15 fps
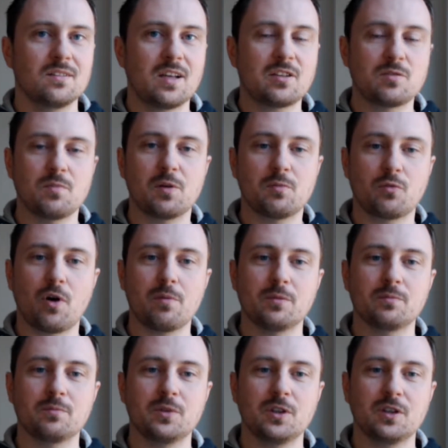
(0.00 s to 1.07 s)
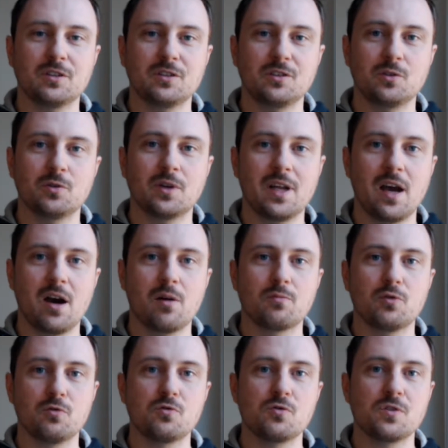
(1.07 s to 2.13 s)
a big problem because you are now
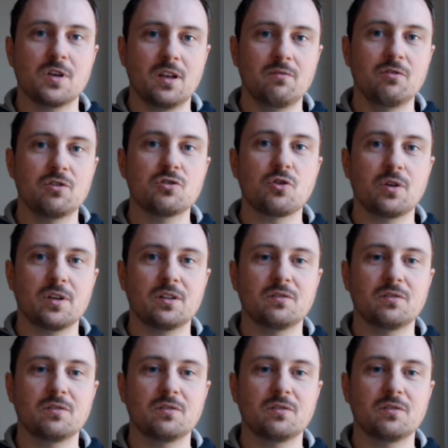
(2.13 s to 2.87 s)
producing inventory.